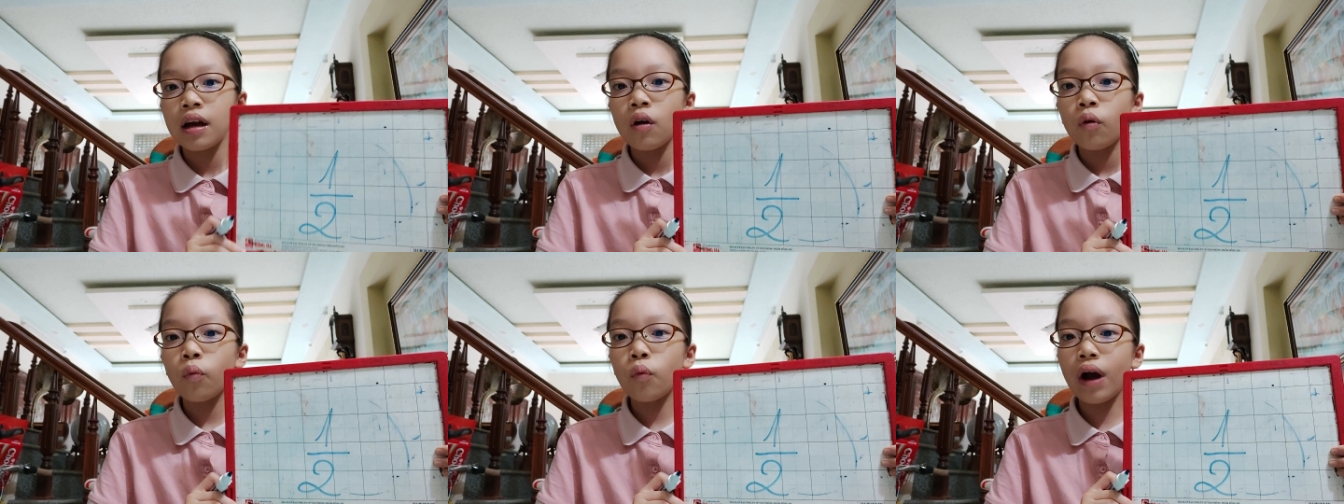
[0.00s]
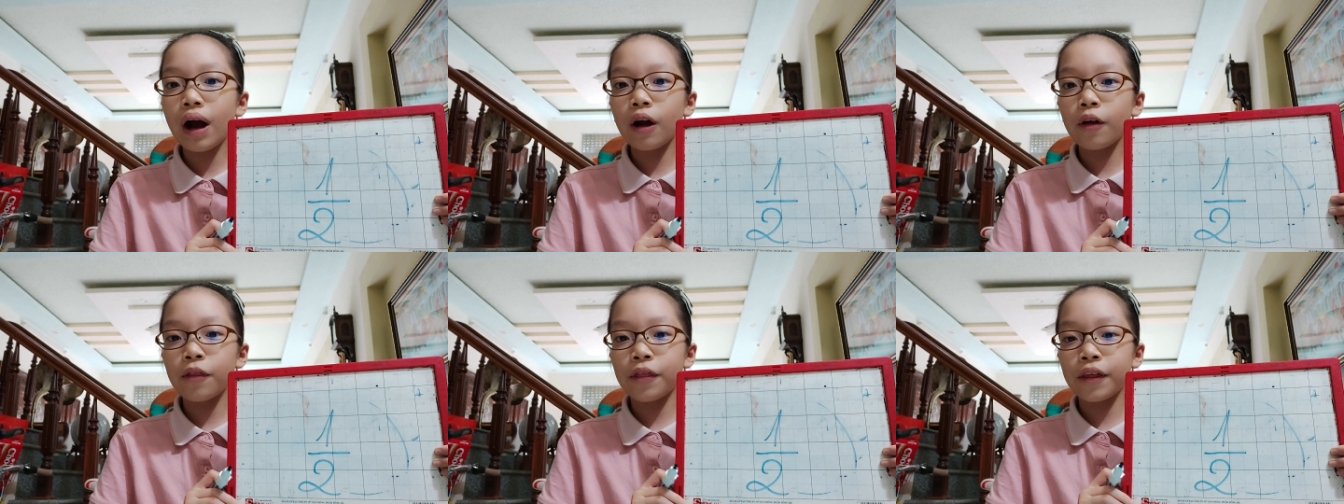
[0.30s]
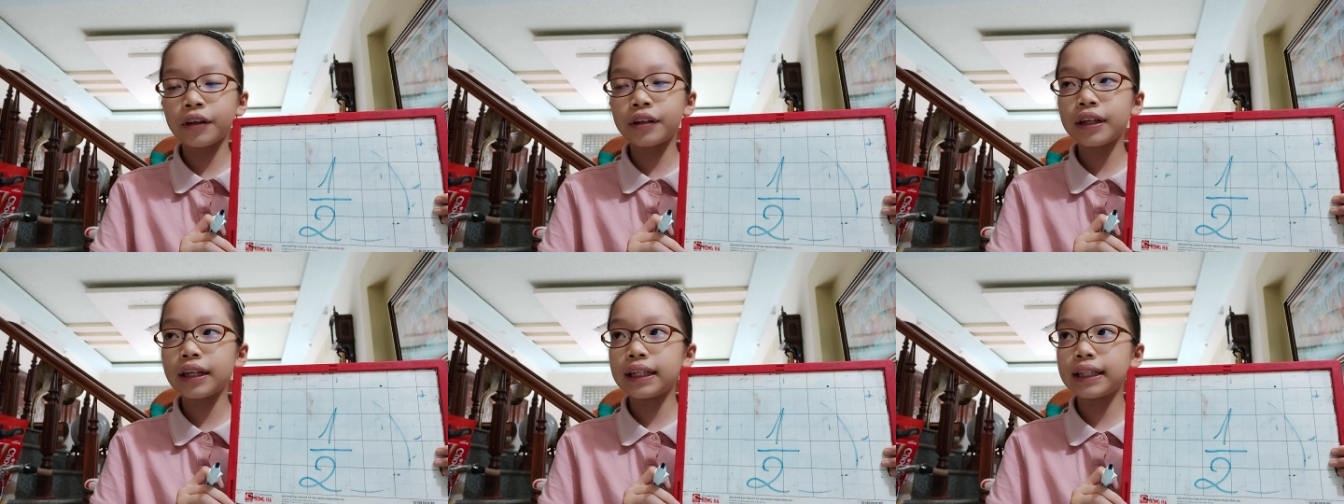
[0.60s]
Well,
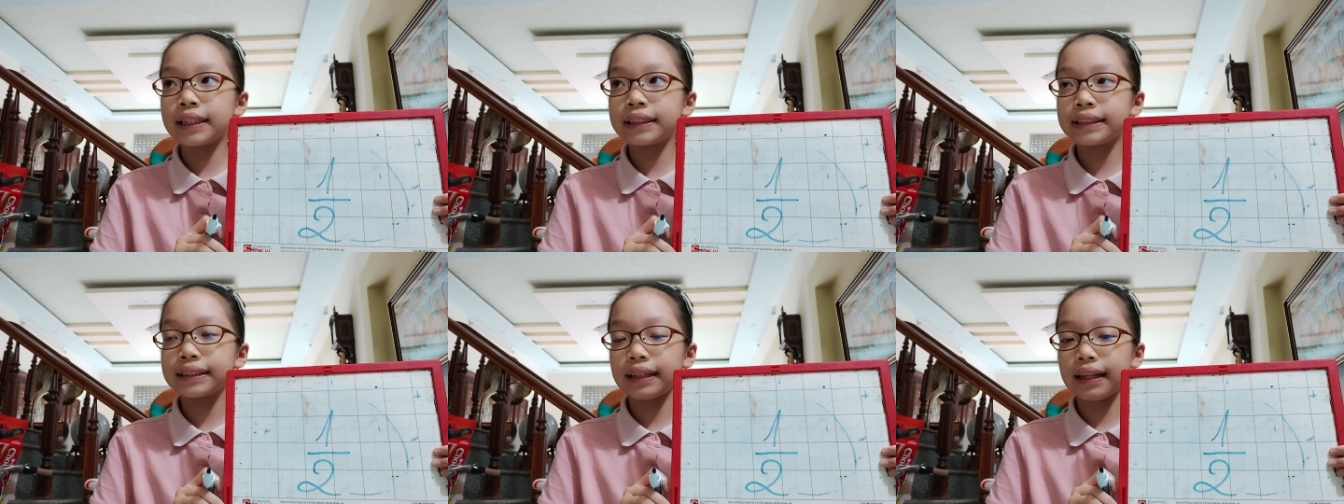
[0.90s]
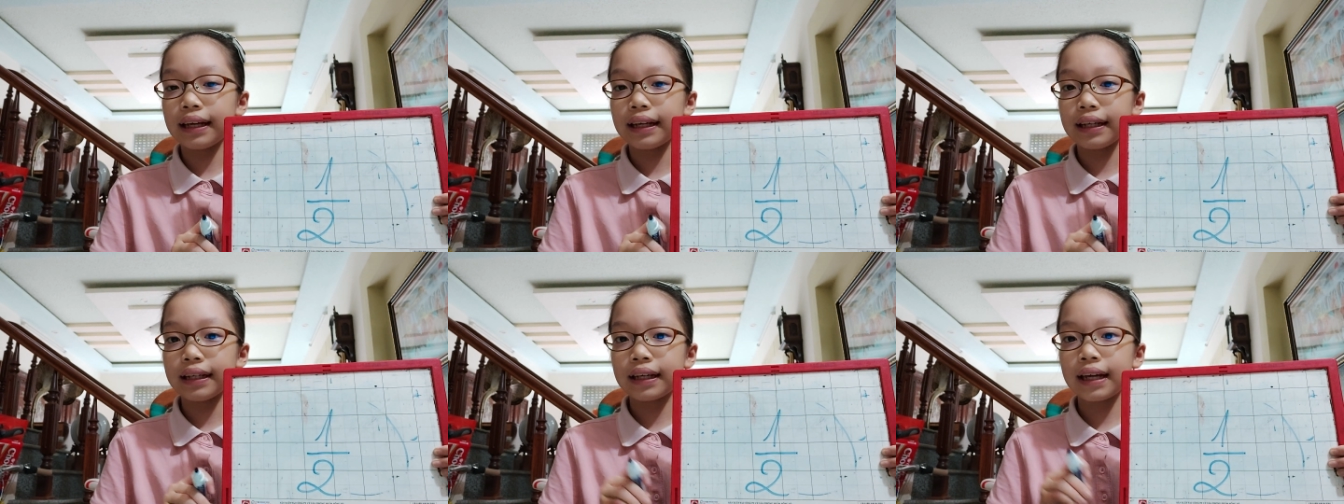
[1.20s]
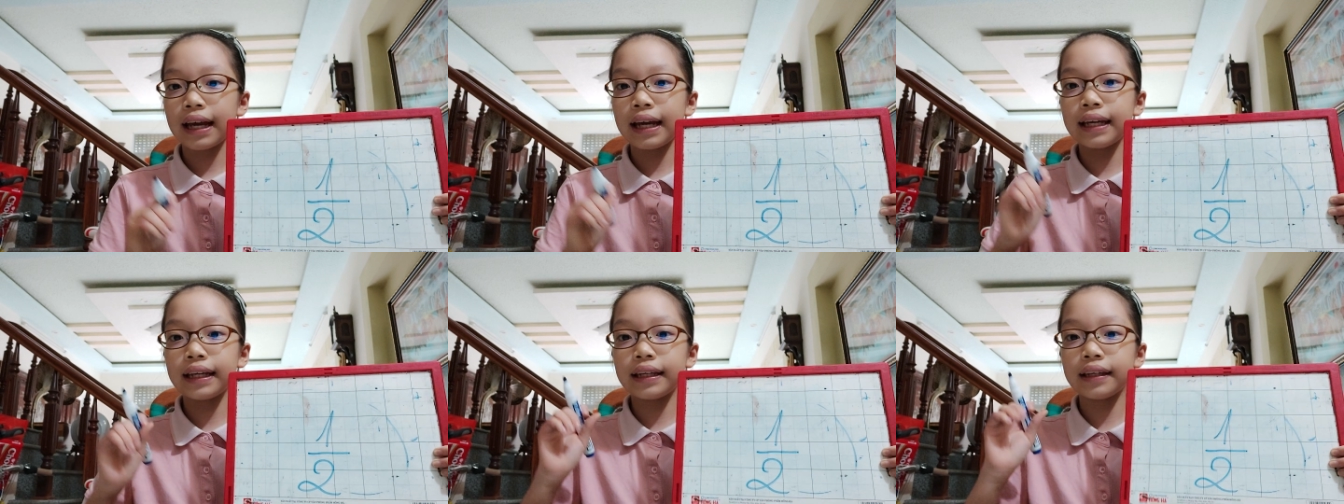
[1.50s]
there is like
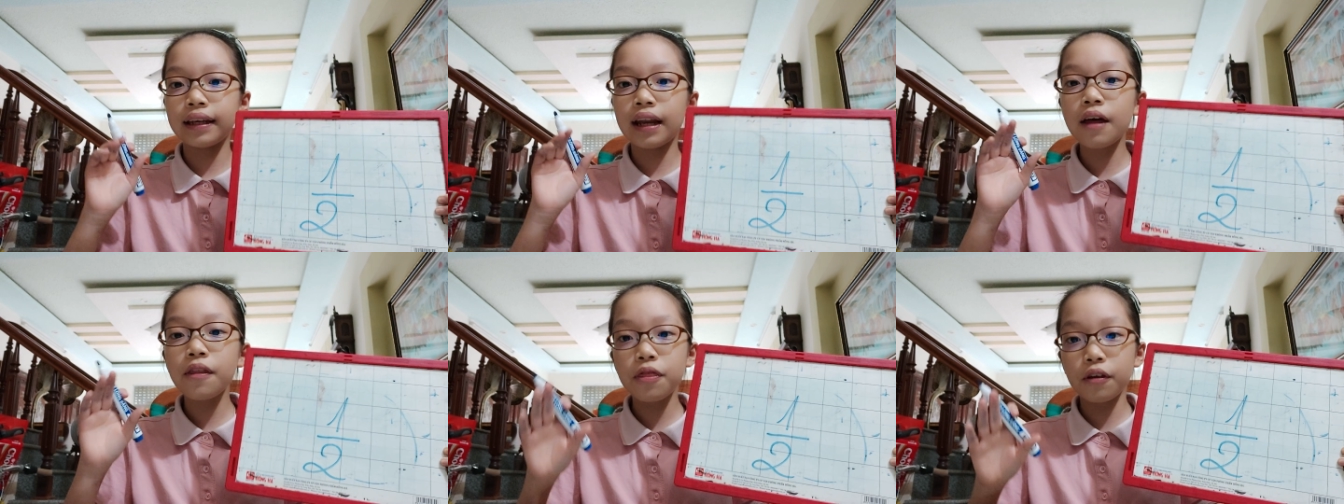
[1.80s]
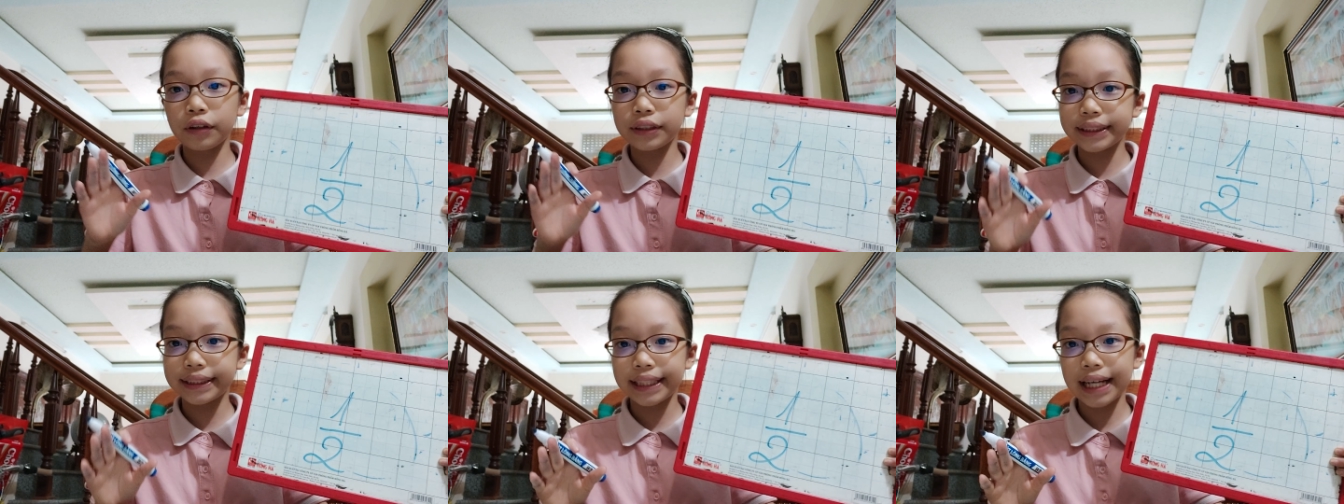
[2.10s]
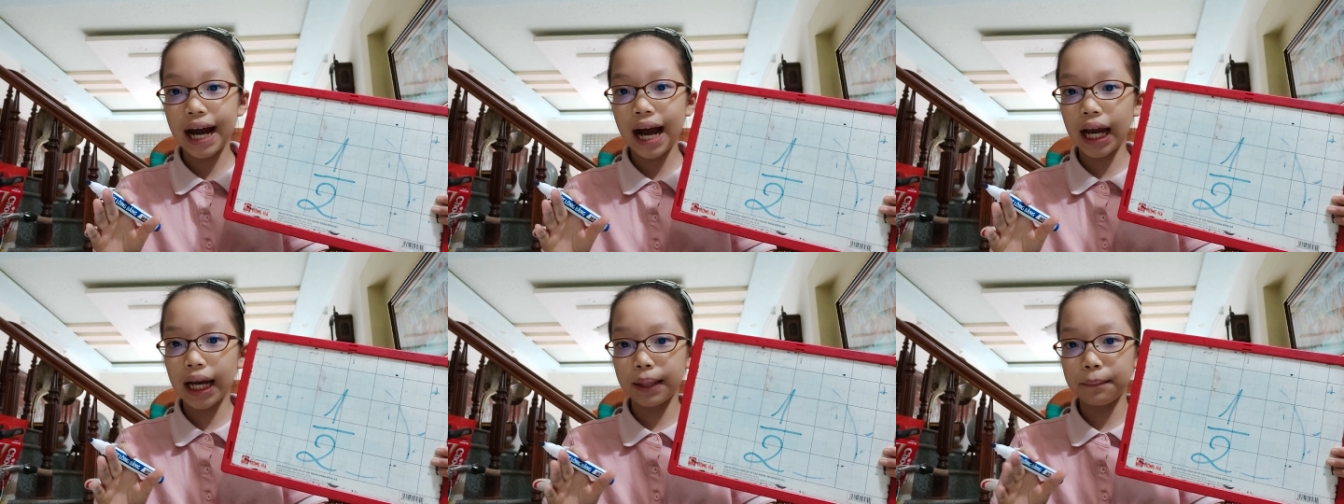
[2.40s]
another
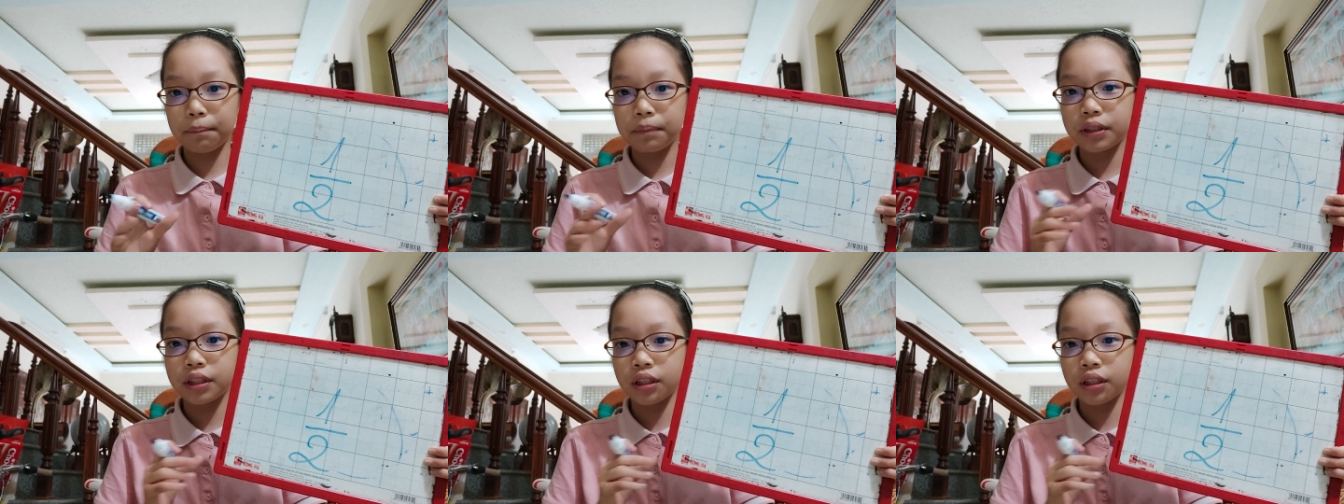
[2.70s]
type